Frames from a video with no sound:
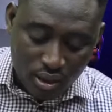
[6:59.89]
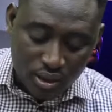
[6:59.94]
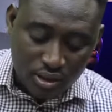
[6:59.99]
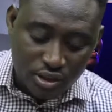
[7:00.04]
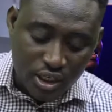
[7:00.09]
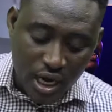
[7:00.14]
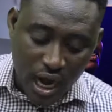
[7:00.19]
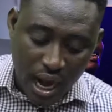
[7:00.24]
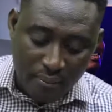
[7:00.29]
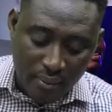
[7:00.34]

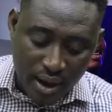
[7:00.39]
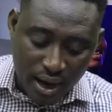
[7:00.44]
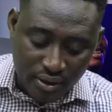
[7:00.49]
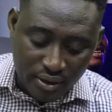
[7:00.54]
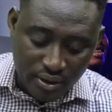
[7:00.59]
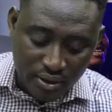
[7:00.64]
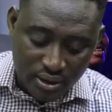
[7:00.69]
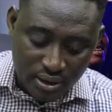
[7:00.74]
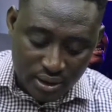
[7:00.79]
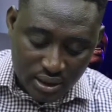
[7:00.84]
Trial
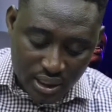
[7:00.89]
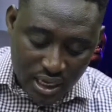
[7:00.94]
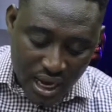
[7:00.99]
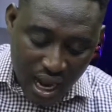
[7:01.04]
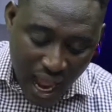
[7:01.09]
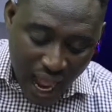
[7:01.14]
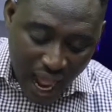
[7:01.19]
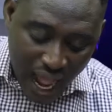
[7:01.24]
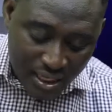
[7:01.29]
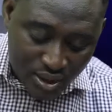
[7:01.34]
marriage
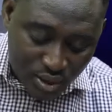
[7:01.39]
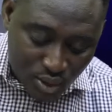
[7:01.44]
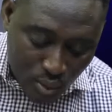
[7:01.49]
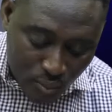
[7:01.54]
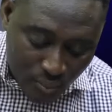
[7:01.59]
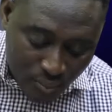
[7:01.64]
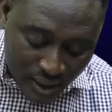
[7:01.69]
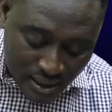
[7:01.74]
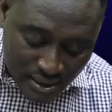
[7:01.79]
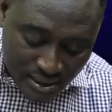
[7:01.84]
has no
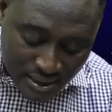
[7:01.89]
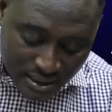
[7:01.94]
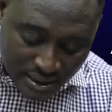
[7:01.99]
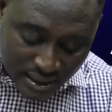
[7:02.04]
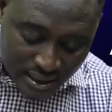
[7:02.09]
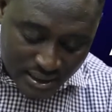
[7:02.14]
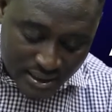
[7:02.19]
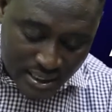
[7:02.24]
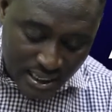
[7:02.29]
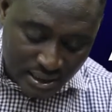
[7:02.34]
place in
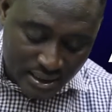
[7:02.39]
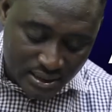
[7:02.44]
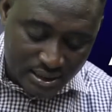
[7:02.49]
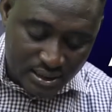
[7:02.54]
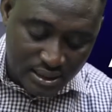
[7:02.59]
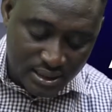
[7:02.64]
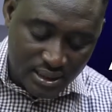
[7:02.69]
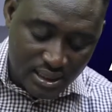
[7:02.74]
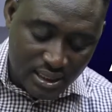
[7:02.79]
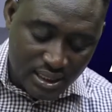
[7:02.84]

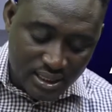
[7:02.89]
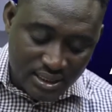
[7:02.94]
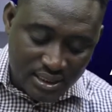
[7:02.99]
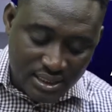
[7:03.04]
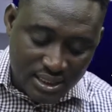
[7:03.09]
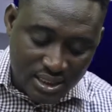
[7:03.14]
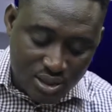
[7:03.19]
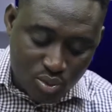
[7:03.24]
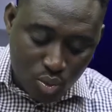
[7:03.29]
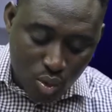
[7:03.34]
Christianity. It
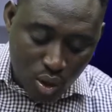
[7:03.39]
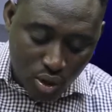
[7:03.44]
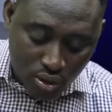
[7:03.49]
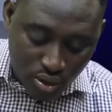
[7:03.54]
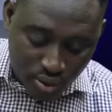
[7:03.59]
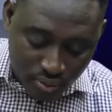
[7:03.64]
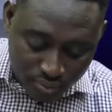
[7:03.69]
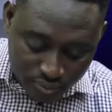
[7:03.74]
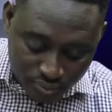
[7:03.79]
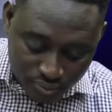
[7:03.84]
is
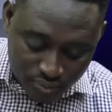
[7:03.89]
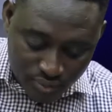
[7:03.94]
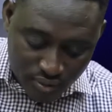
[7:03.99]
whoredom.